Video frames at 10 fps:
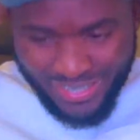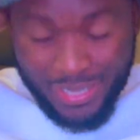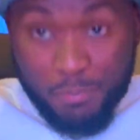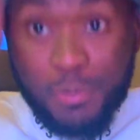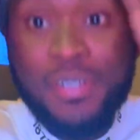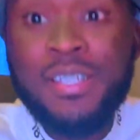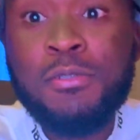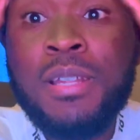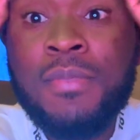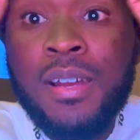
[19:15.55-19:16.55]
Probably this
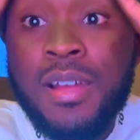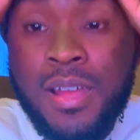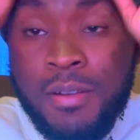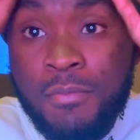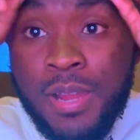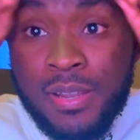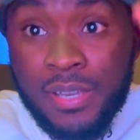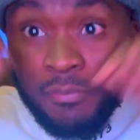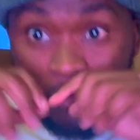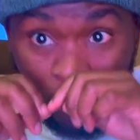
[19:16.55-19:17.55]
one, my
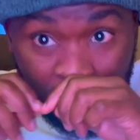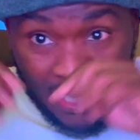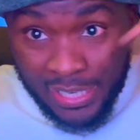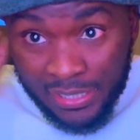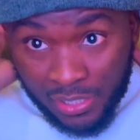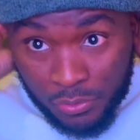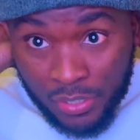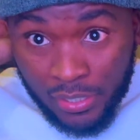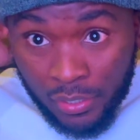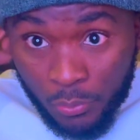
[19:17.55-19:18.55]
nephew will take it as soon
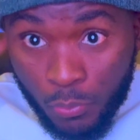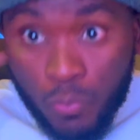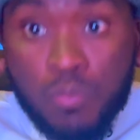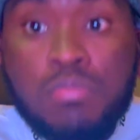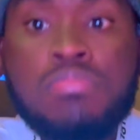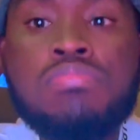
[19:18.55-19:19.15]
as I get home.